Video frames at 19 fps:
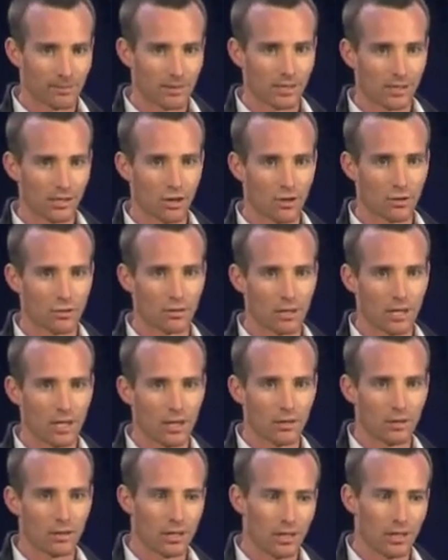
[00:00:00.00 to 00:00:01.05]
So
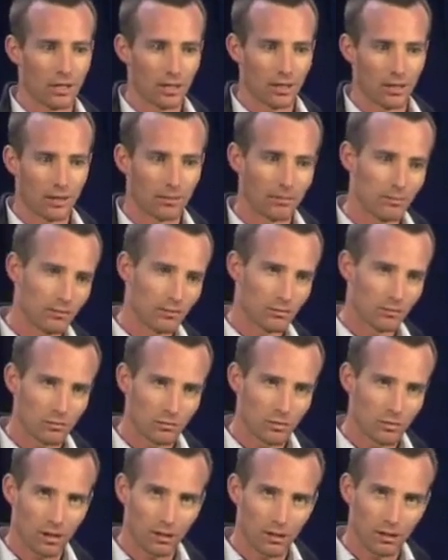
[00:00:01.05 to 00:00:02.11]

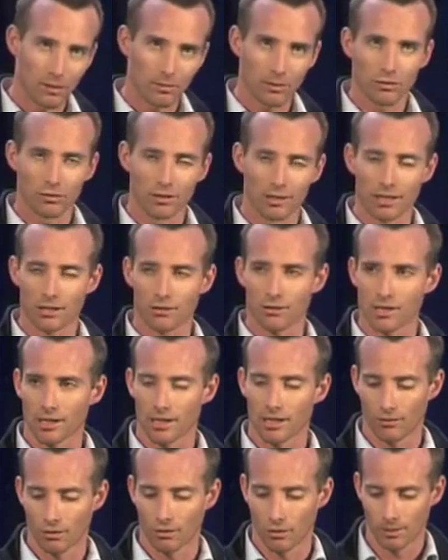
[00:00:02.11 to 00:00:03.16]
I'm not really
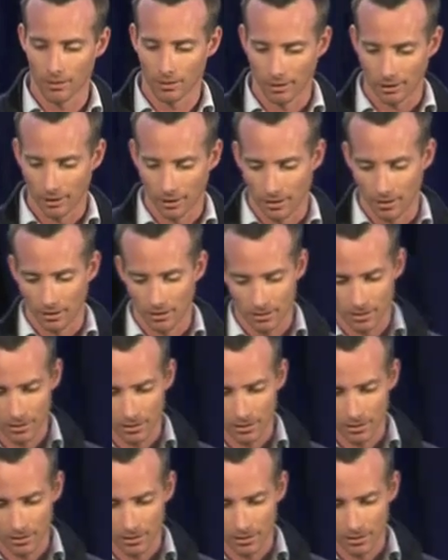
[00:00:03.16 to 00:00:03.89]
interested if you're building a